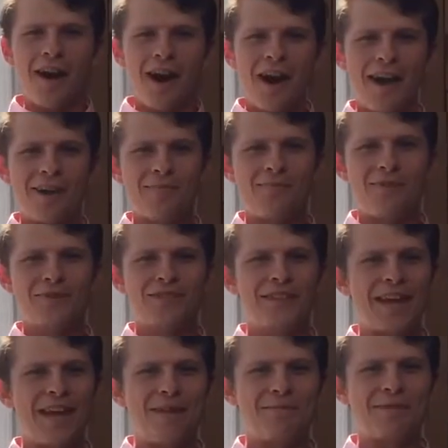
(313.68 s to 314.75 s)
I'm most
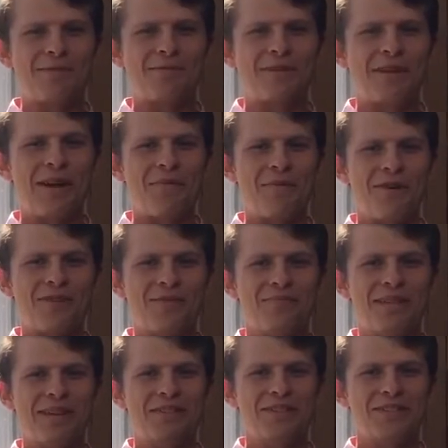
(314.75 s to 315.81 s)
happy when I'm on the
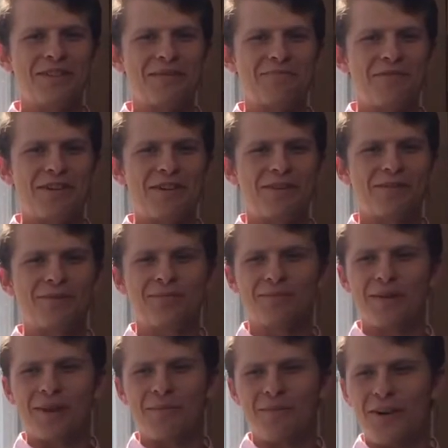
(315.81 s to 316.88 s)
beach somewhere,
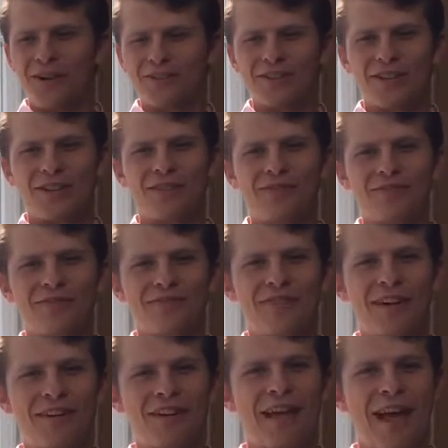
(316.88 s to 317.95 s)
but I'm also
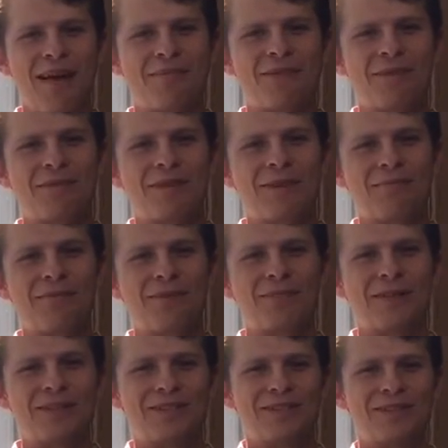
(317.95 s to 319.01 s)
very happy when I'm with
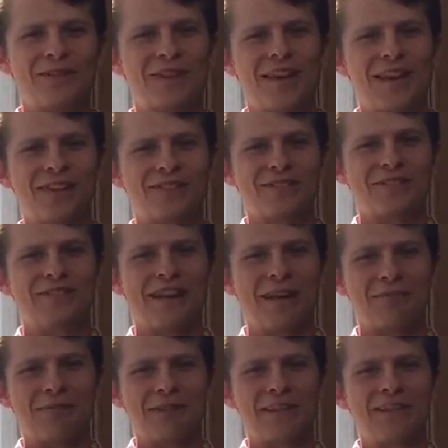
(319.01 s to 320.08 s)
my student council
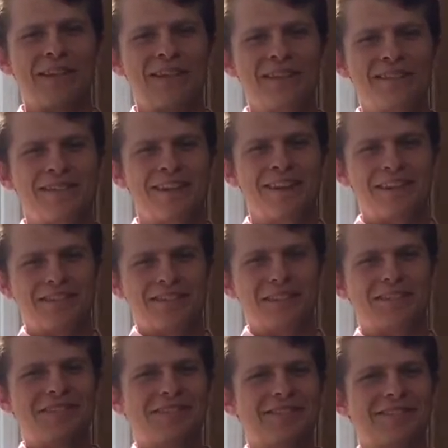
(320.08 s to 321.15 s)
family like Sasha.